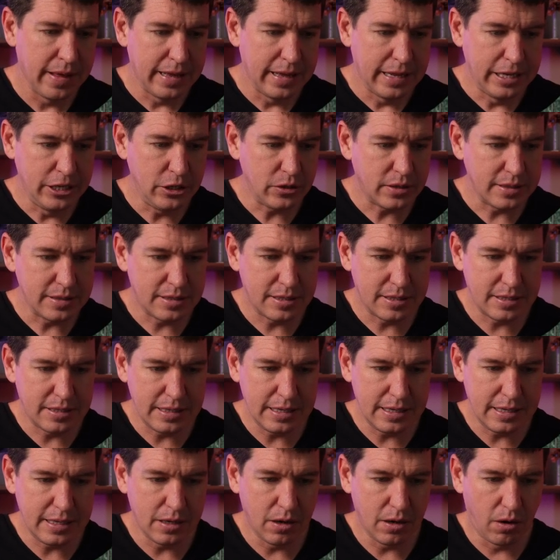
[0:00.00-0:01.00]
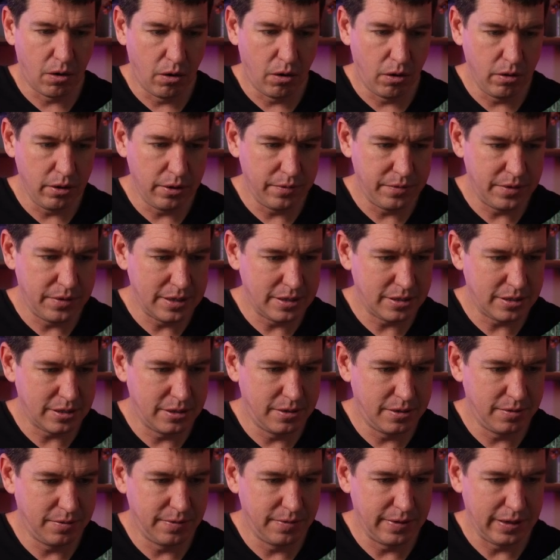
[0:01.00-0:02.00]
And you can see all of this
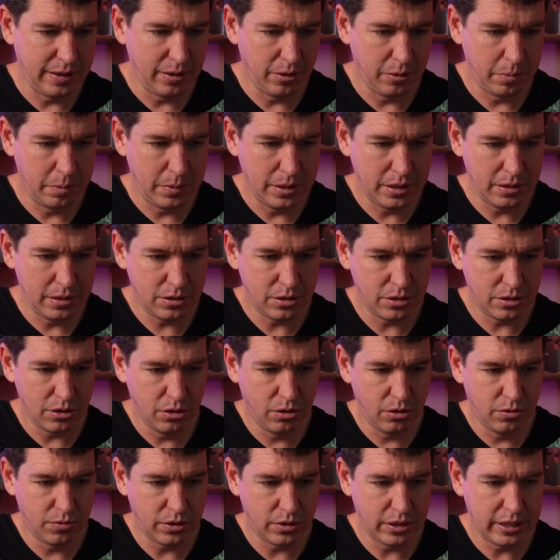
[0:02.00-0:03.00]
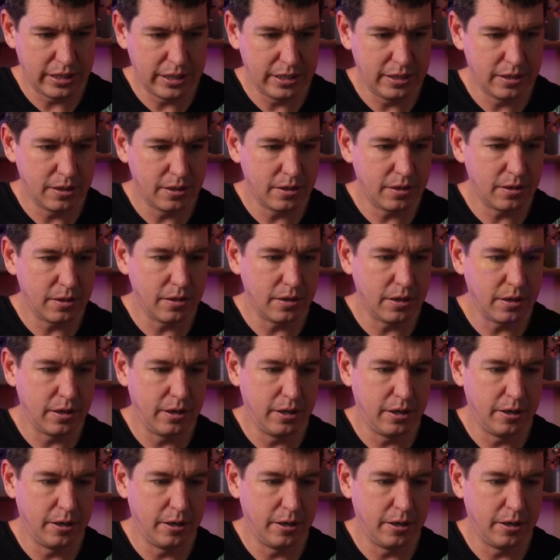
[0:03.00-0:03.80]
development over here.